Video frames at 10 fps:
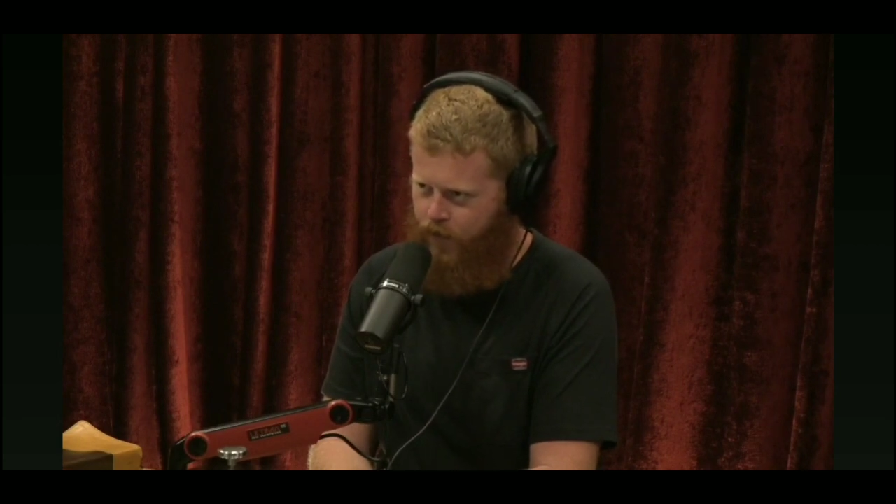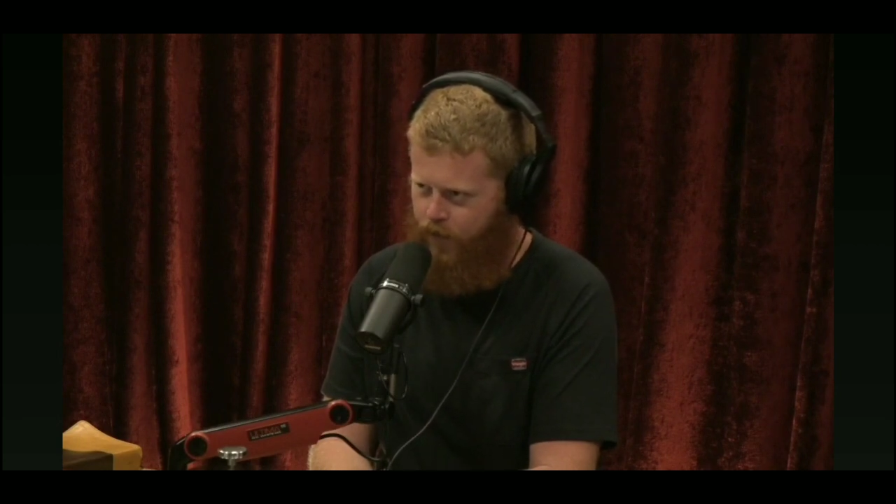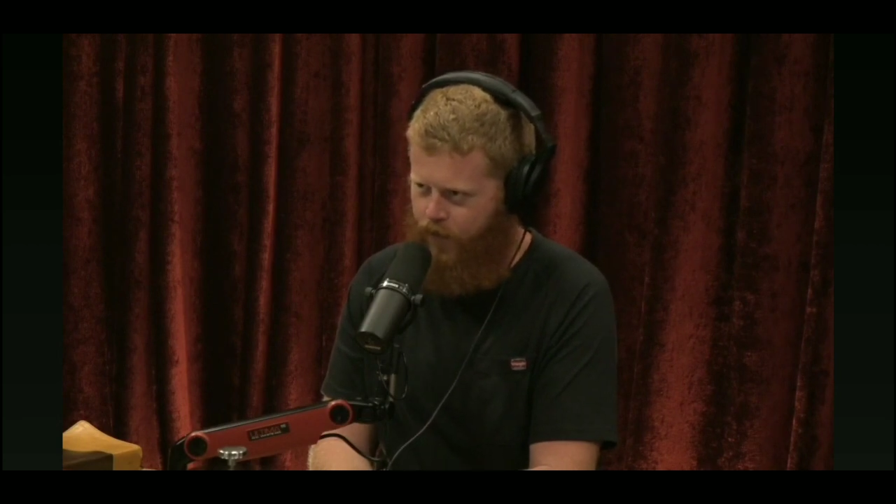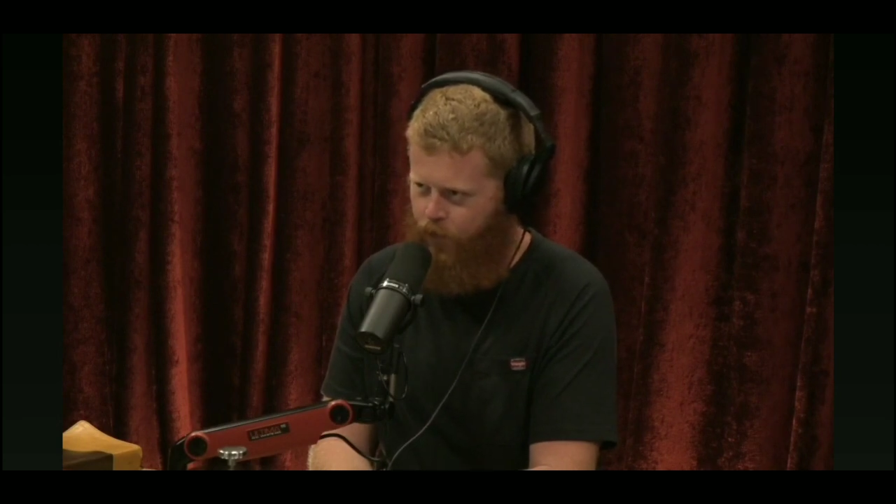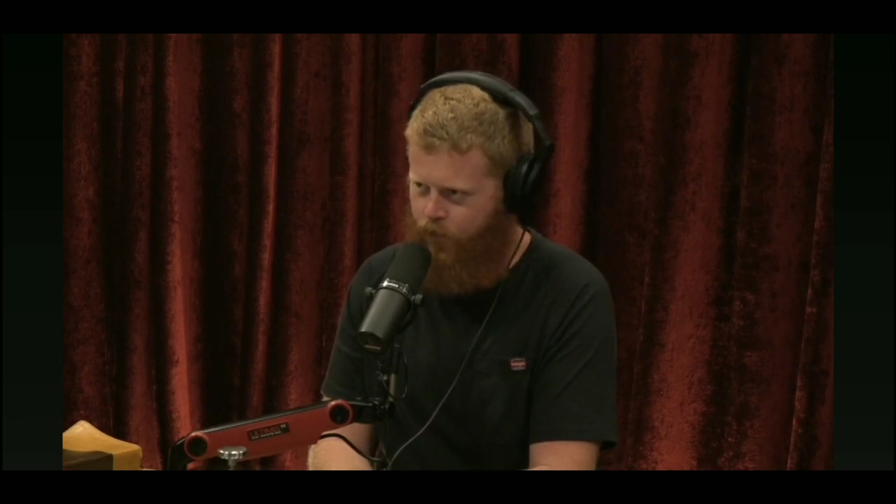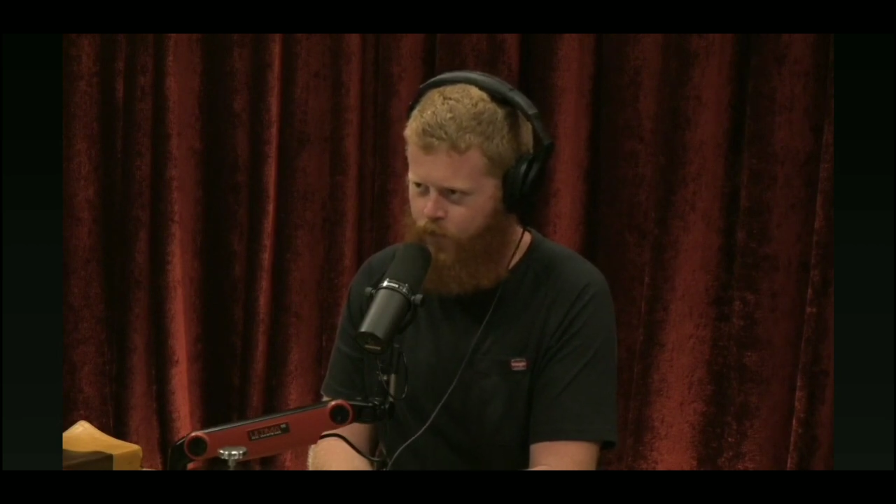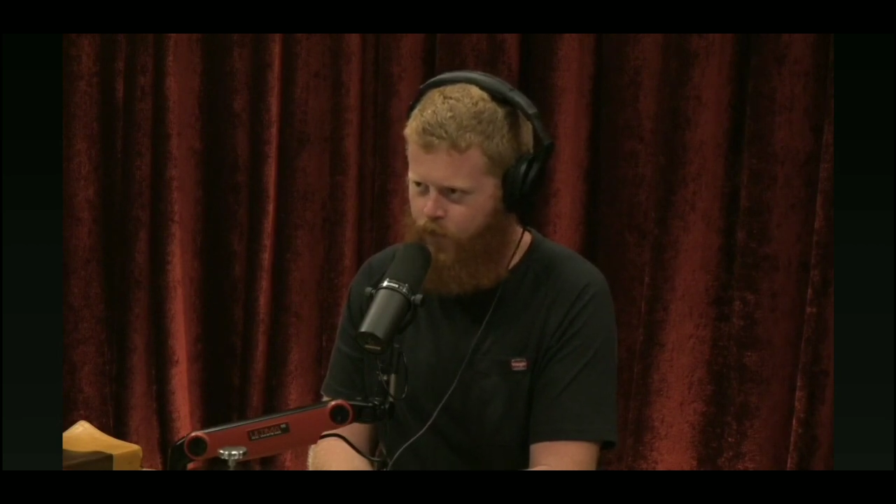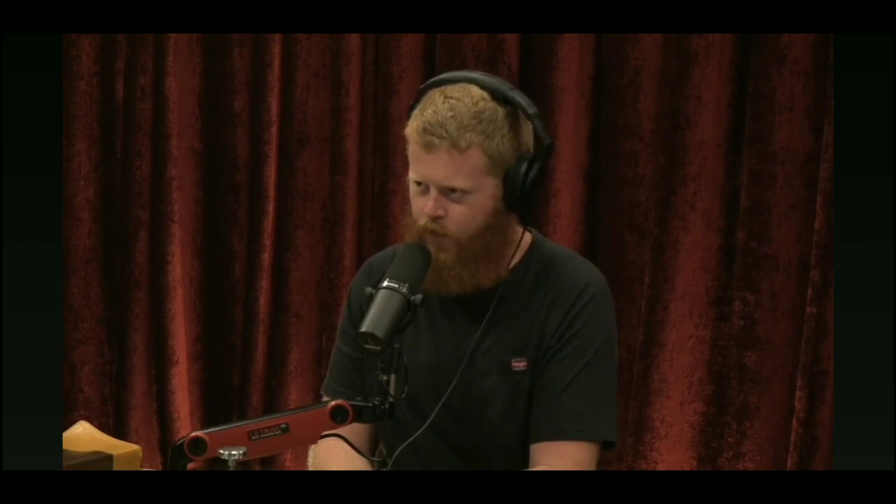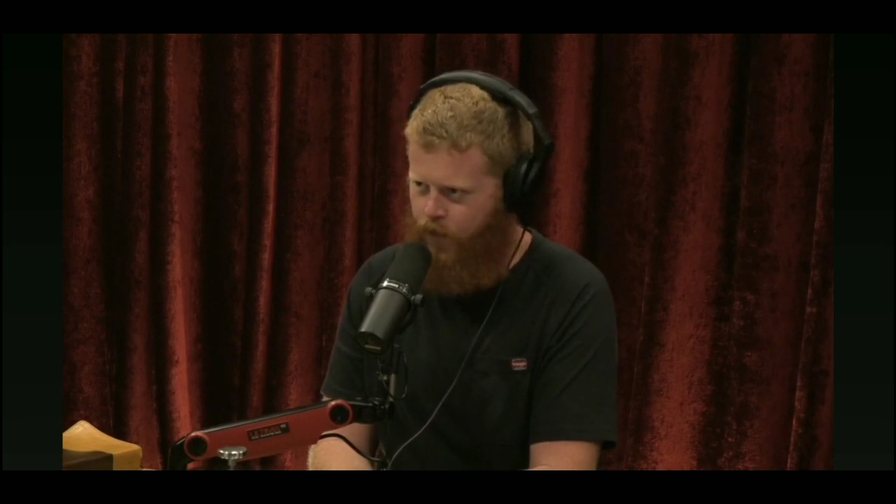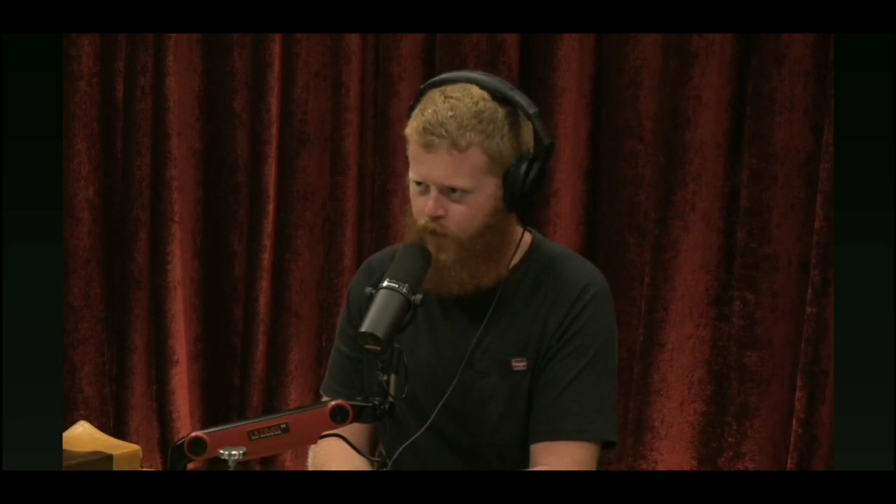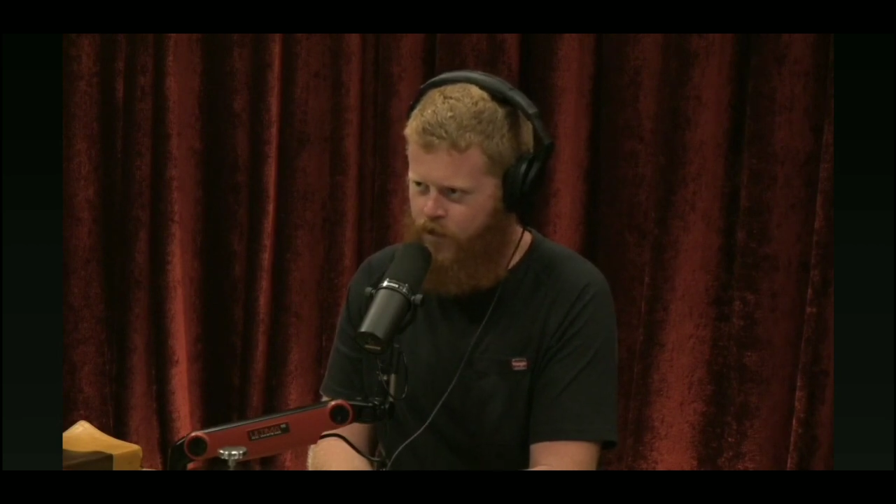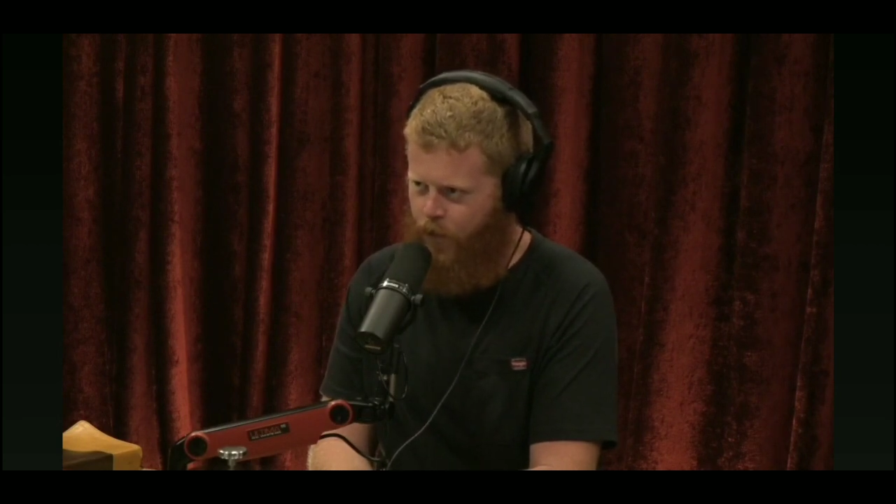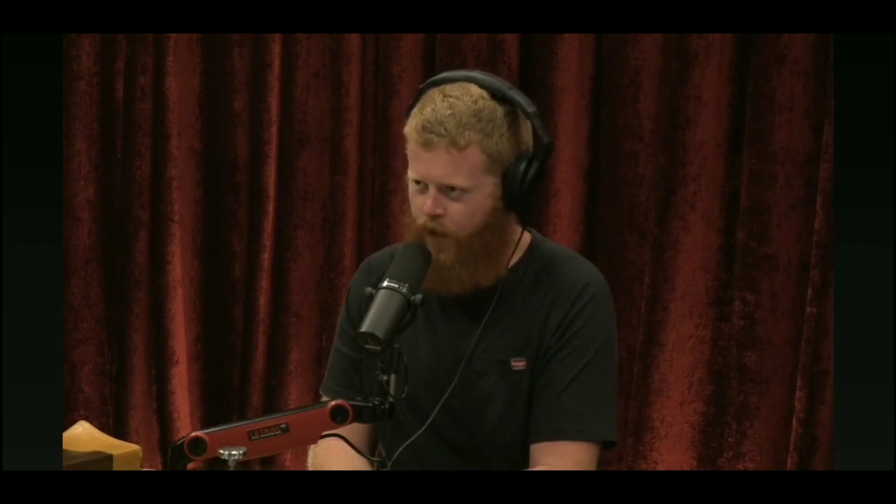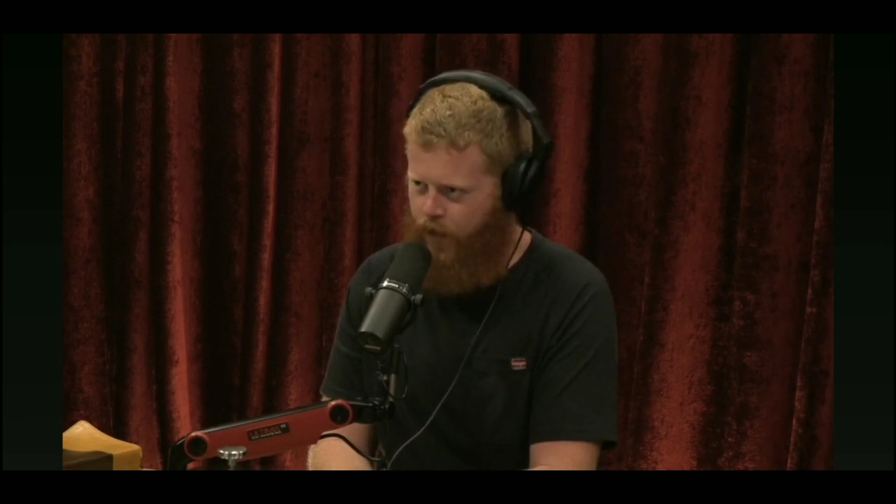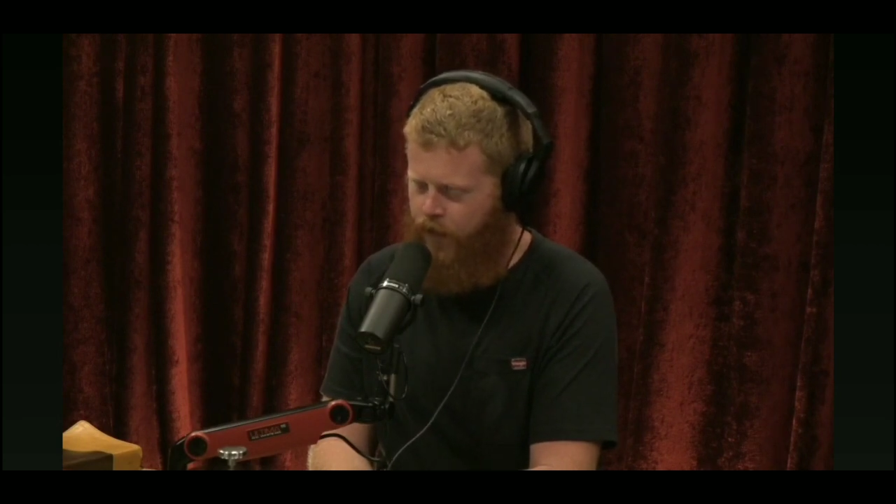It's
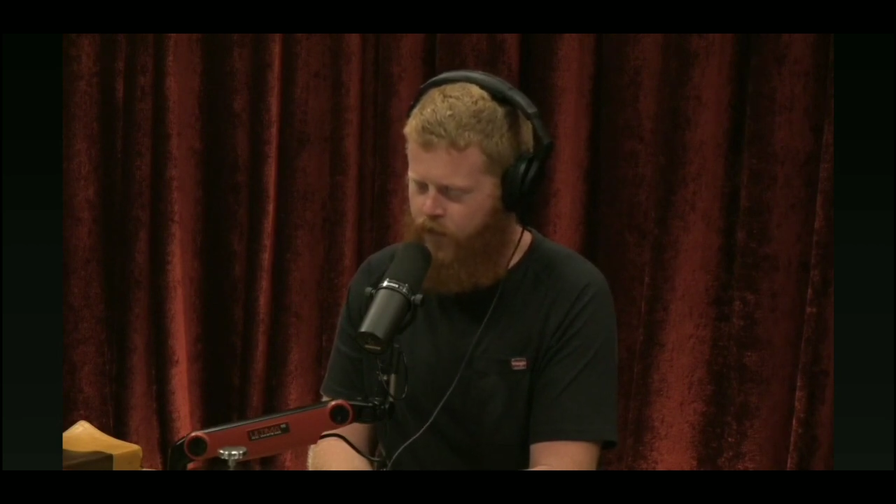about